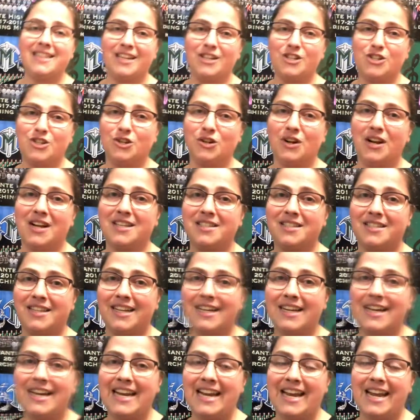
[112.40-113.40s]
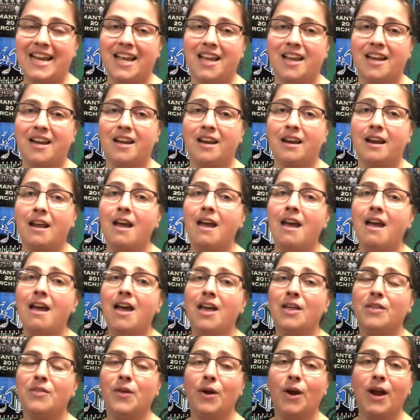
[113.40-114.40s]
interested in
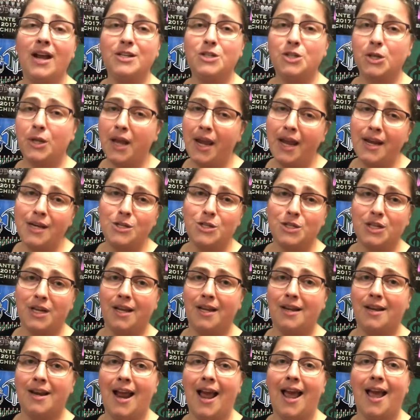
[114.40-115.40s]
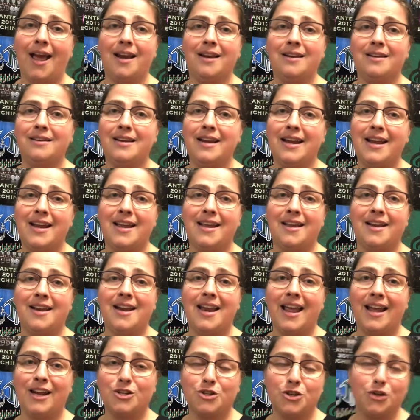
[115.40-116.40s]
their education and in
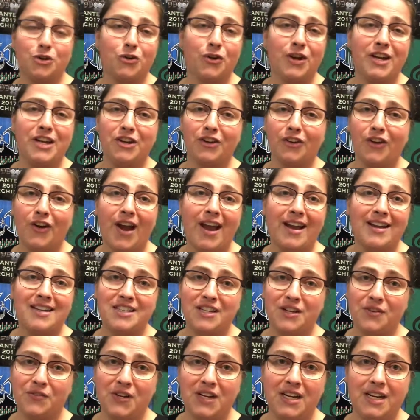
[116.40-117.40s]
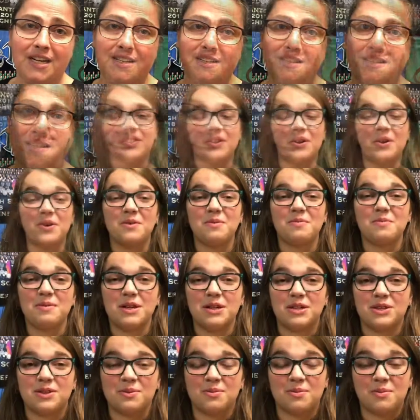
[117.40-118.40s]
extracurricular activities. There will
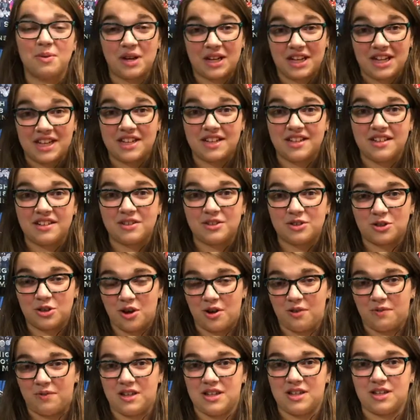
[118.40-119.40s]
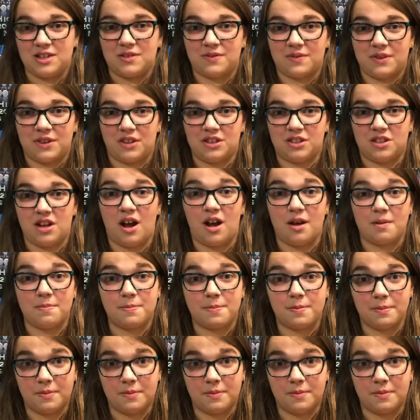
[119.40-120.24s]
be 20 trophies for the top